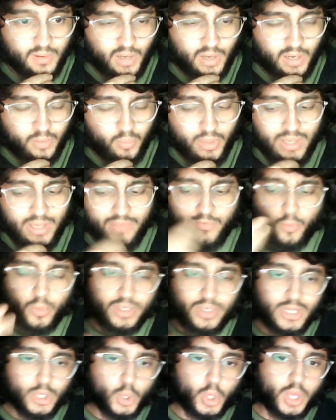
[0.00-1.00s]
And even
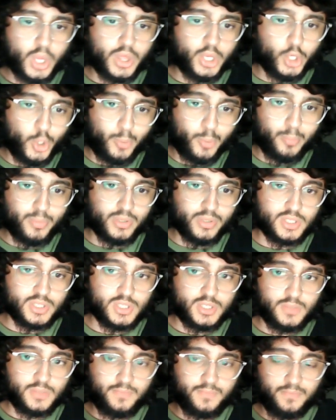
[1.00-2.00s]
when you look at the
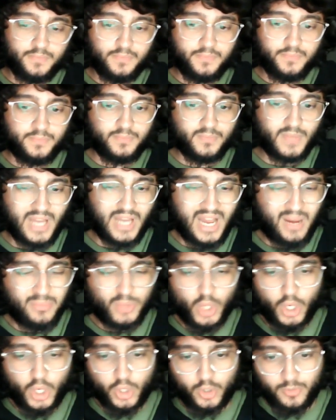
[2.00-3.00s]
numbers, I'm
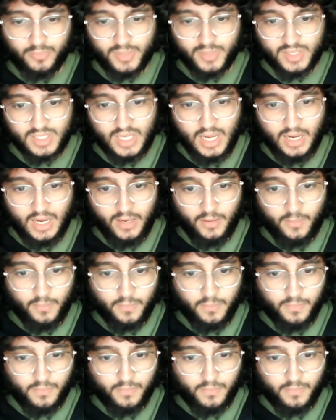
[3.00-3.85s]
not a numbers guy.